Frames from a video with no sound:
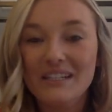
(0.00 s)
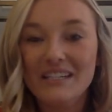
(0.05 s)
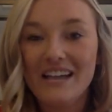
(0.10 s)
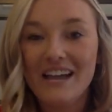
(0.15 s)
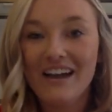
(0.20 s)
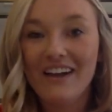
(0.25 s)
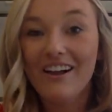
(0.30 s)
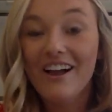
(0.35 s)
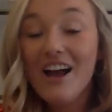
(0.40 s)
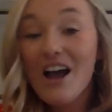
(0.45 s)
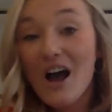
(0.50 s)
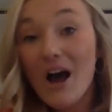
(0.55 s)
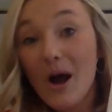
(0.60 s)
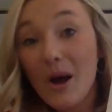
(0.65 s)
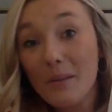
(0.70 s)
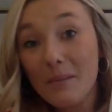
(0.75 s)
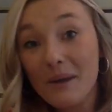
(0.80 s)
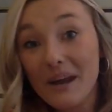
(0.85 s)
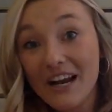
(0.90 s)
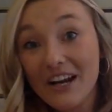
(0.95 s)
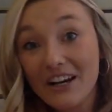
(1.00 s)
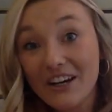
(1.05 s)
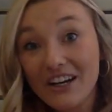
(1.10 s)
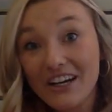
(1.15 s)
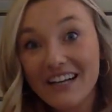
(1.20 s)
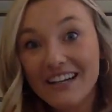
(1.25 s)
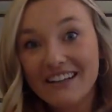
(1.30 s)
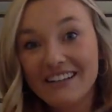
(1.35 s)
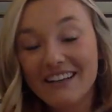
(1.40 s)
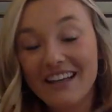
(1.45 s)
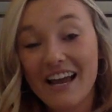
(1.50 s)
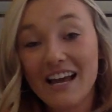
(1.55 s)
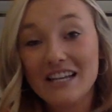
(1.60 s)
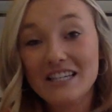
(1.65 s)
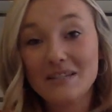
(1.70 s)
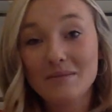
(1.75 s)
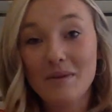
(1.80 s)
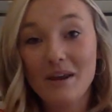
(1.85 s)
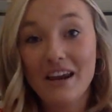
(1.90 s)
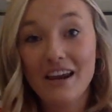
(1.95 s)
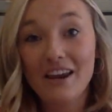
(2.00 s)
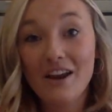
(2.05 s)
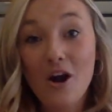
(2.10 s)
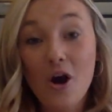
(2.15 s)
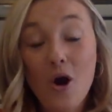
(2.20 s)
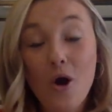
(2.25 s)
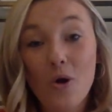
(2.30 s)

tell a parent, classmate,